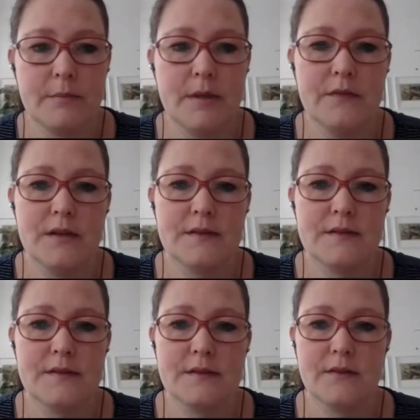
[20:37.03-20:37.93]
I mean,
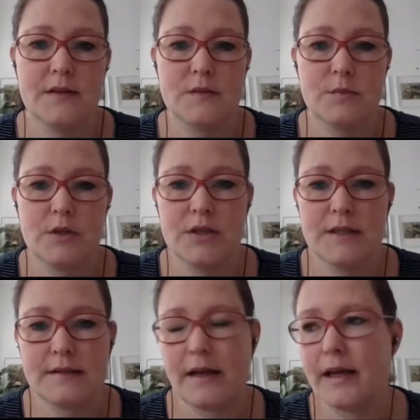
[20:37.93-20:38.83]
these
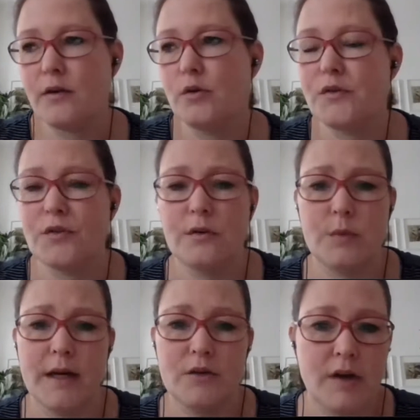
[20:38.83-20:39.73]
species, like also the
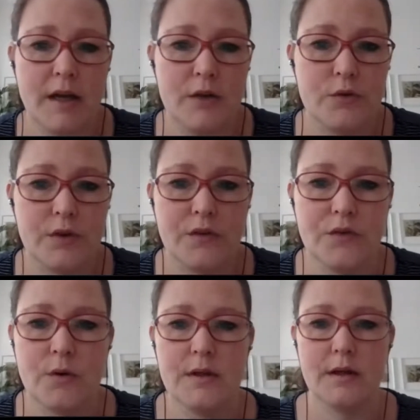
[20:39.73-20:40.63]
white rhinos and
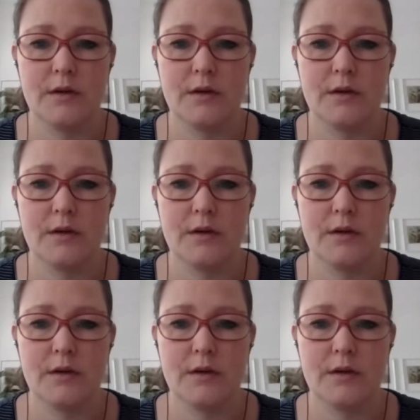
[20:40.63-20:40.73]
so on,